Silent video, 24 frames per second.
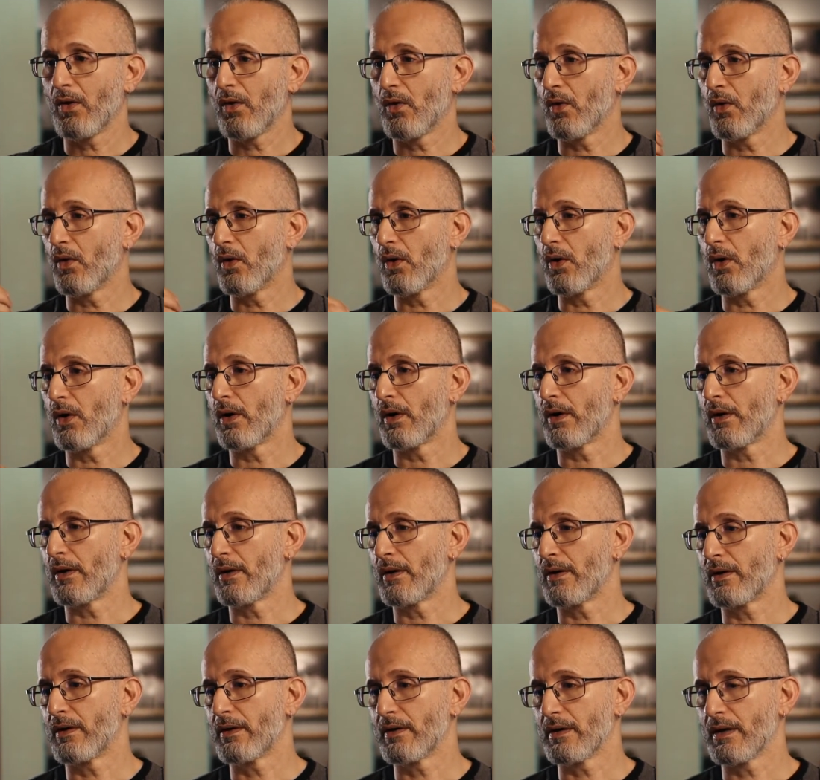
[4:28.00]

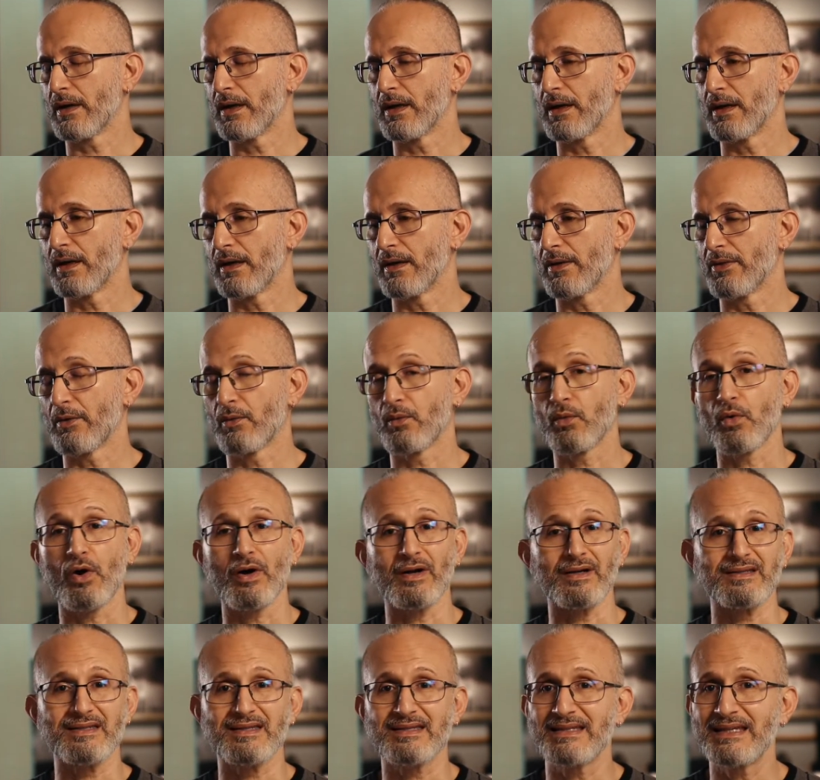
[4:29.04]
or uh, the
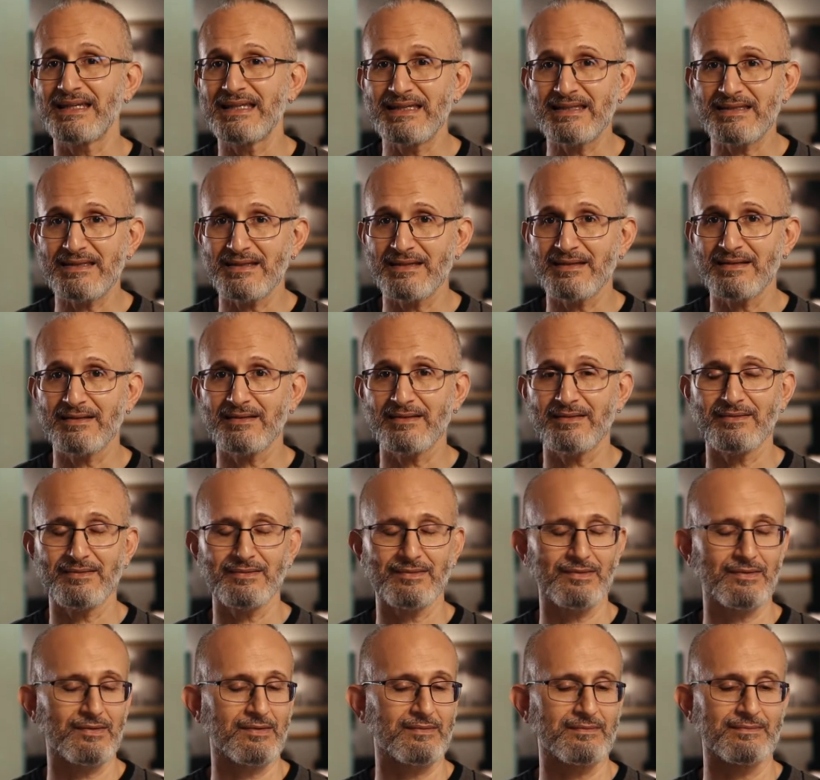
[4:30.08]
wrong season,
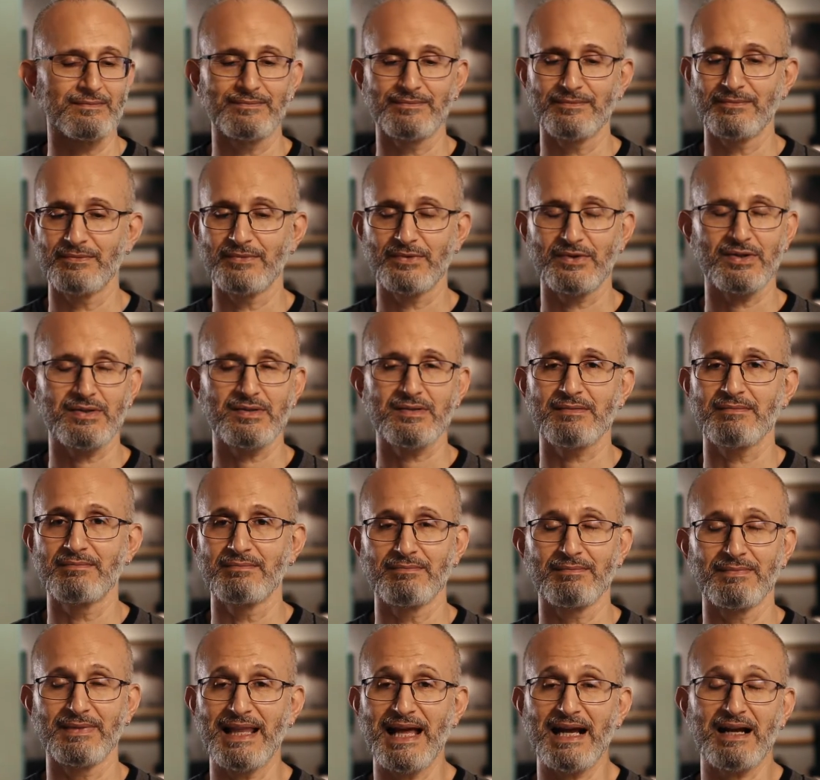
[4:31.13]
just
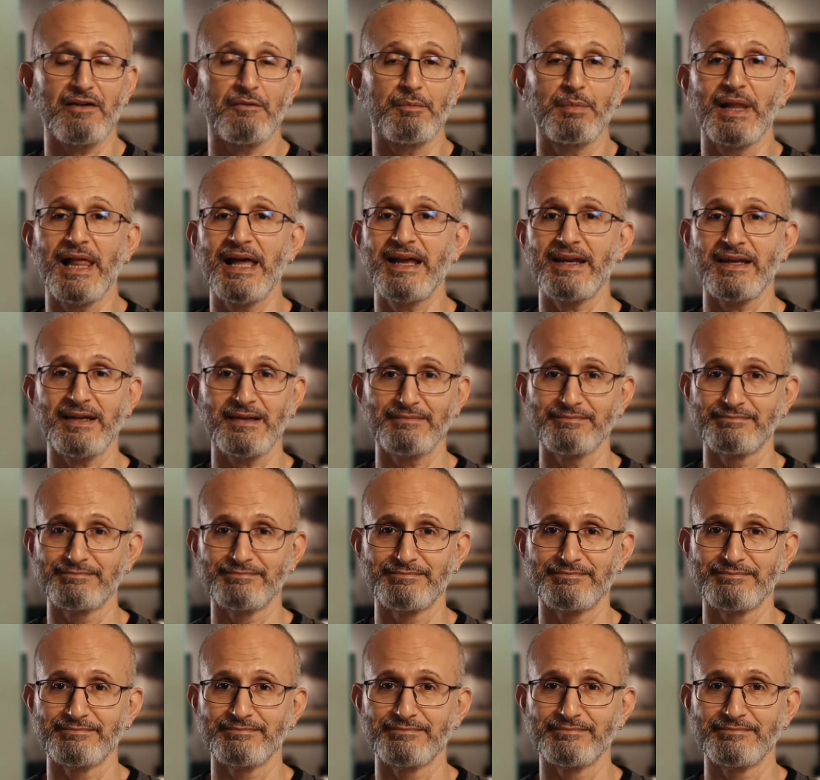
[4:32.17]
lack of planning.
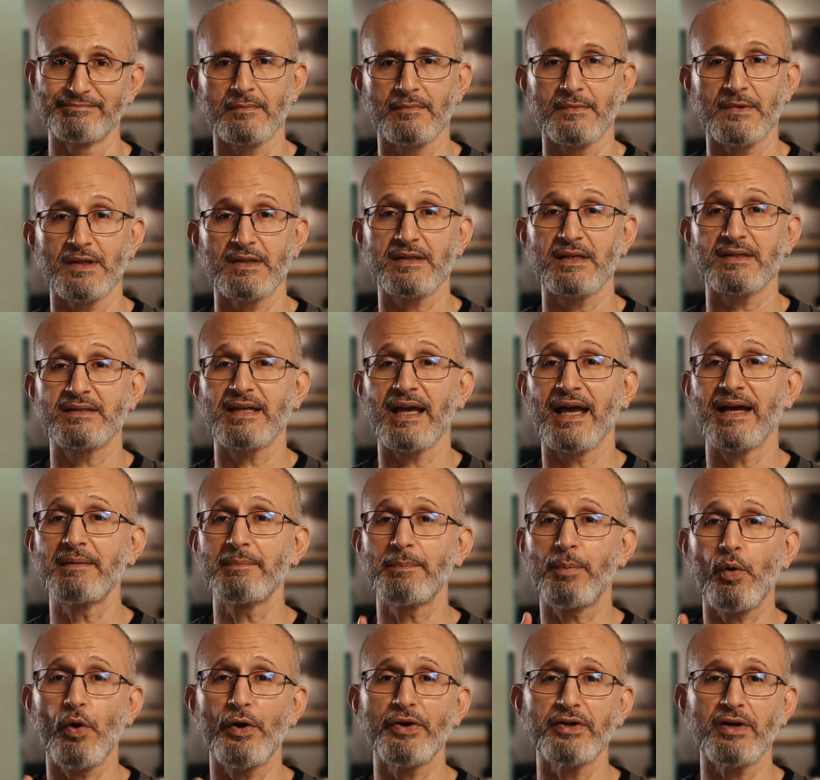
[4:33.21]
So to
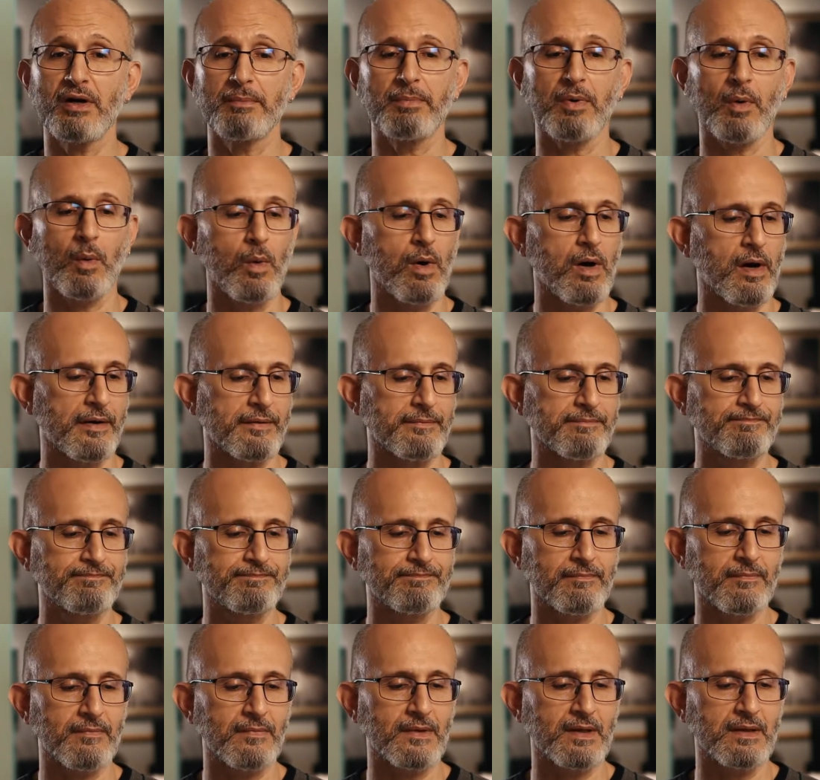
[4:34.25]
end point number one,
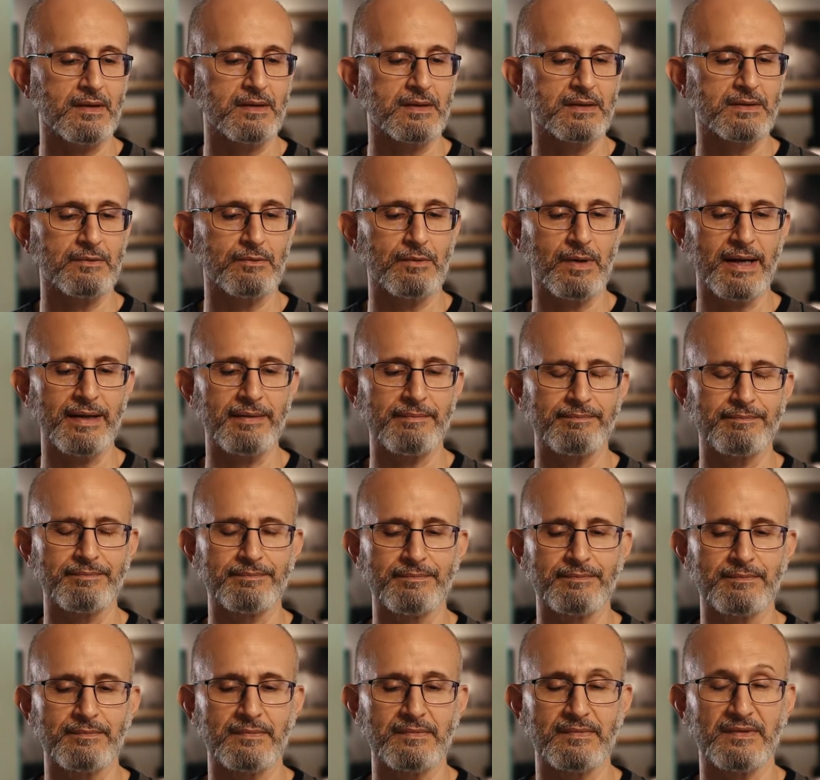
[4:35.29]
right,
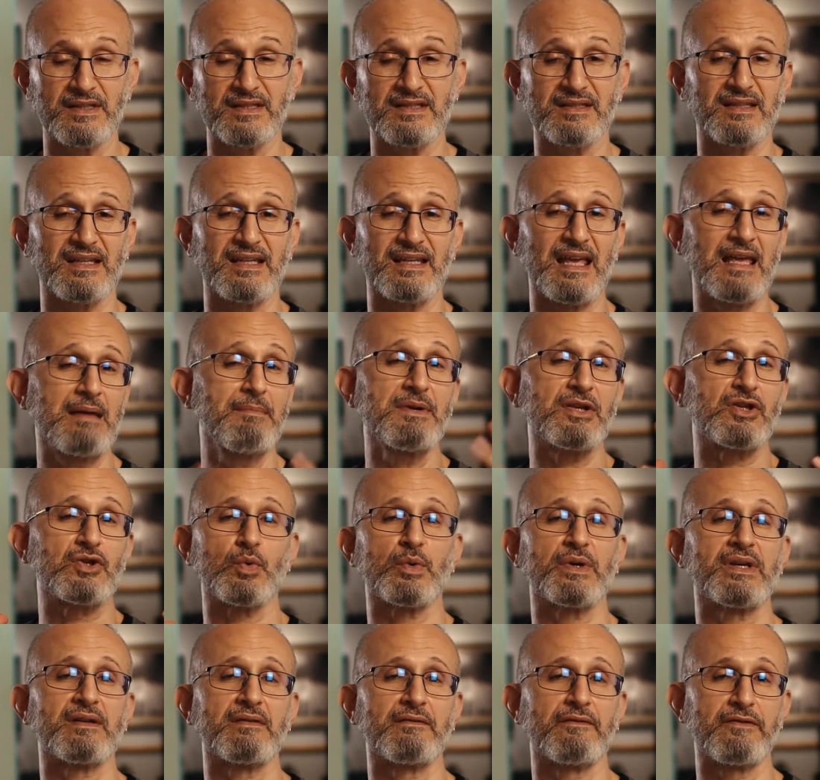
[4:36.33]
this image
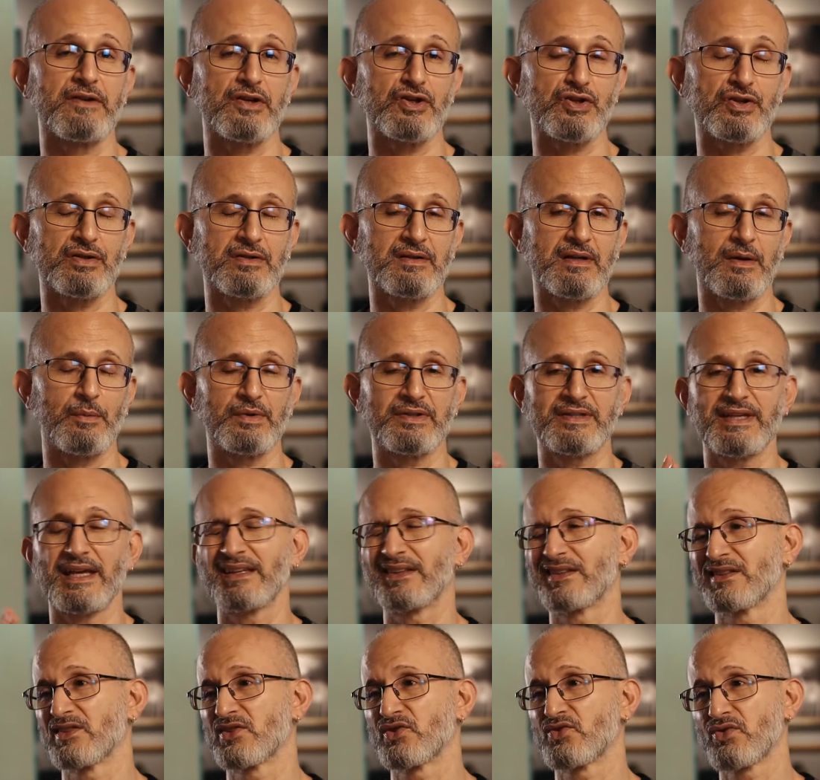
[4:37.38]
we envision and we
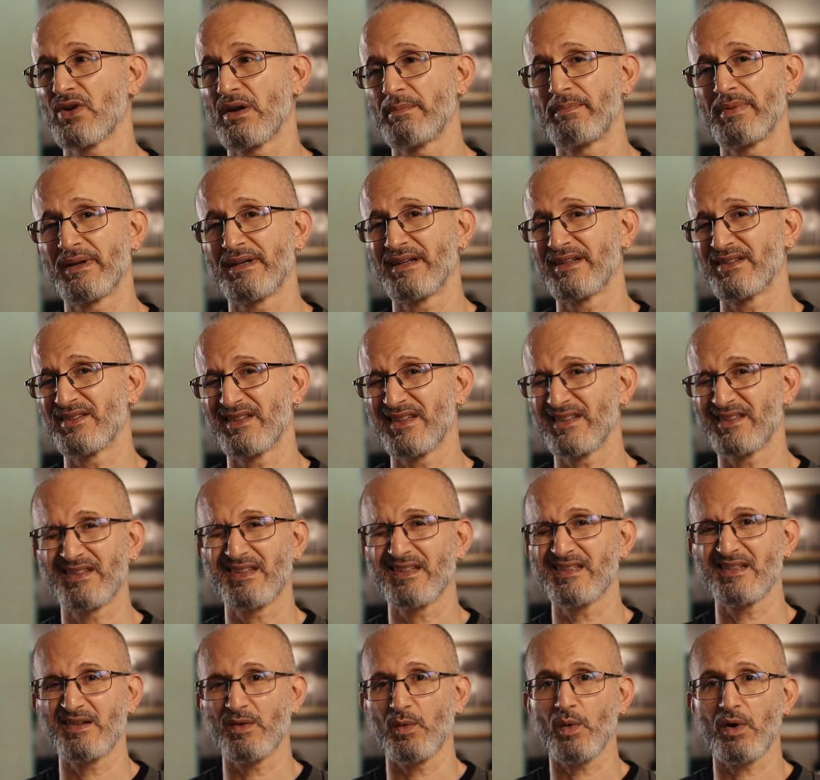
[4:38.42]
take this trip and it, it
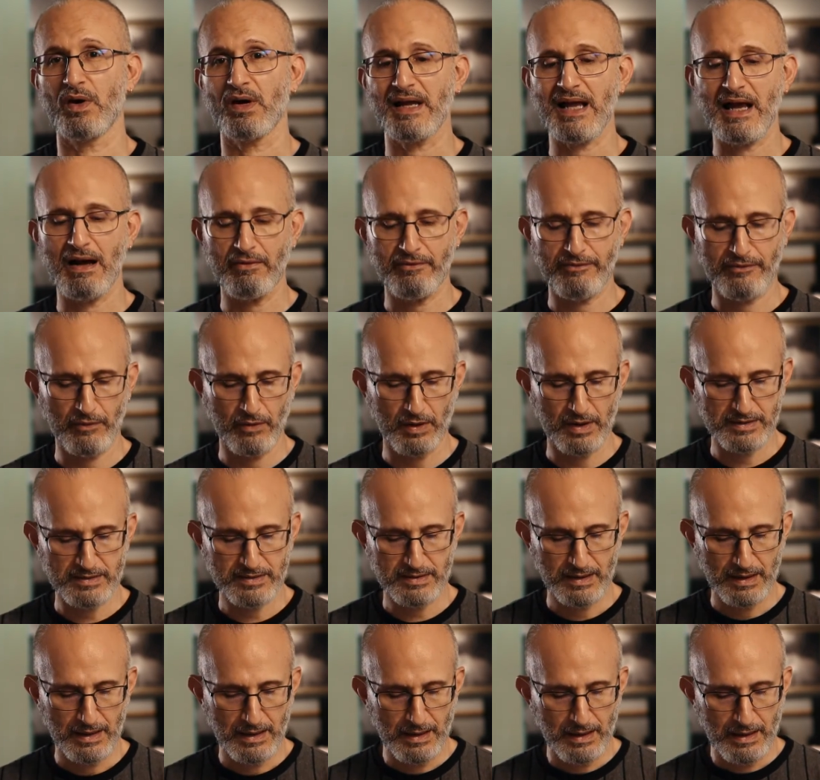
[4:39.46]
doesn't work out for
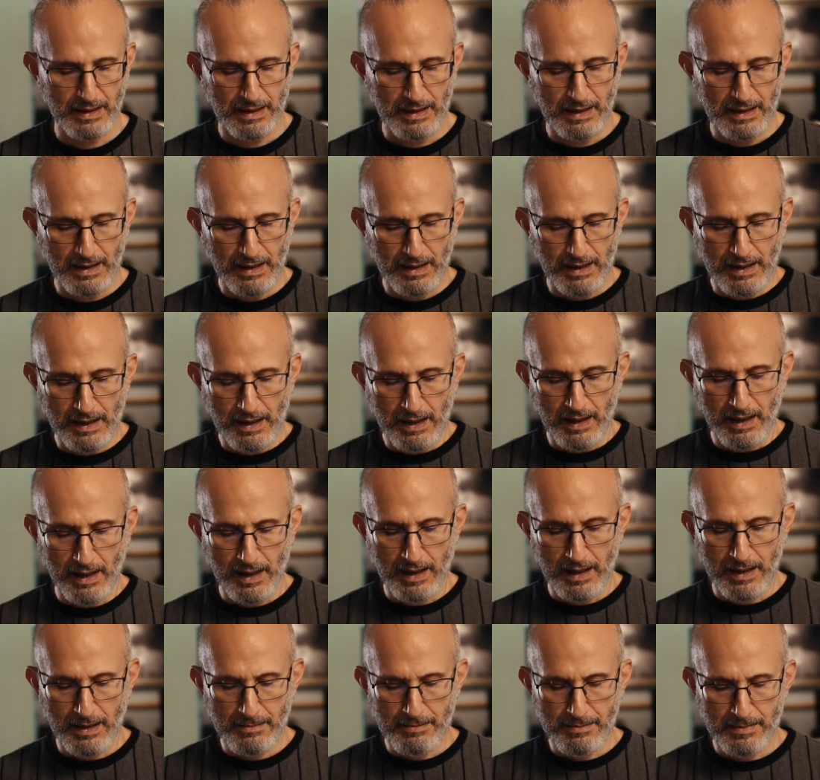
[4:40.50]
us.
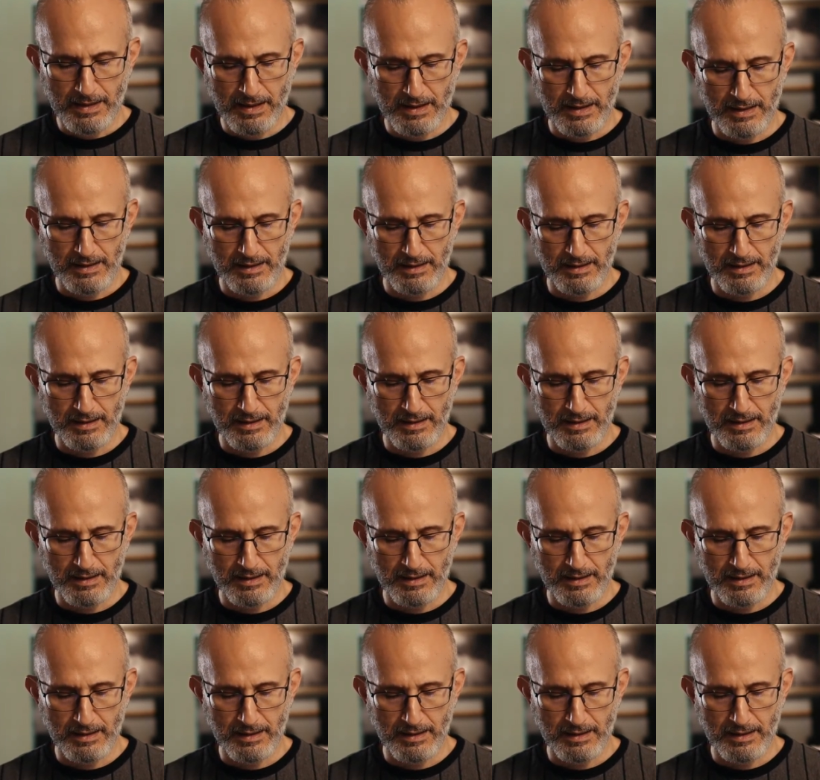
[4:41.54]
Um,